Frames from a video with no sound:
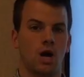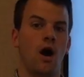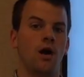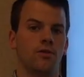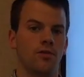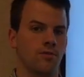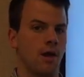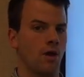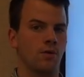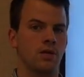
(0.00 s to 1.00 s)
cost. This
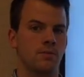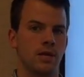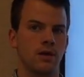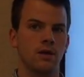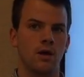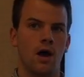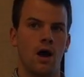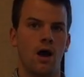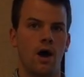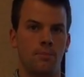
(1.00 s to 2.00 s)
model would need to be
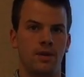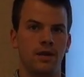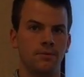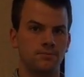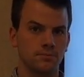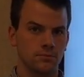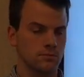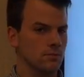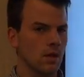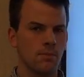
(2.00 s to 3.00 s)
updated.
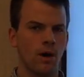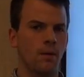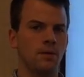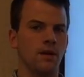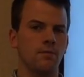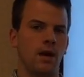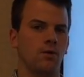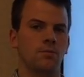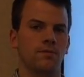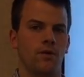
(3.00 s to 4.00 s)
But updating the model
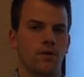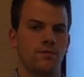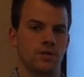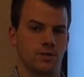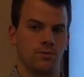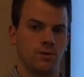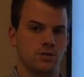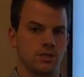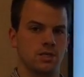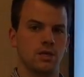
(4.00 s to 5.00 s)
would be very efficient. We
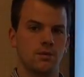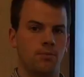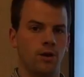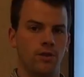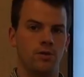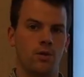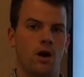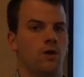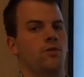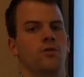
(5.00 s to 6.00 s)
just put in the new
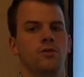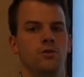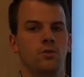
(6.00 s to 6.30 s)
cost and the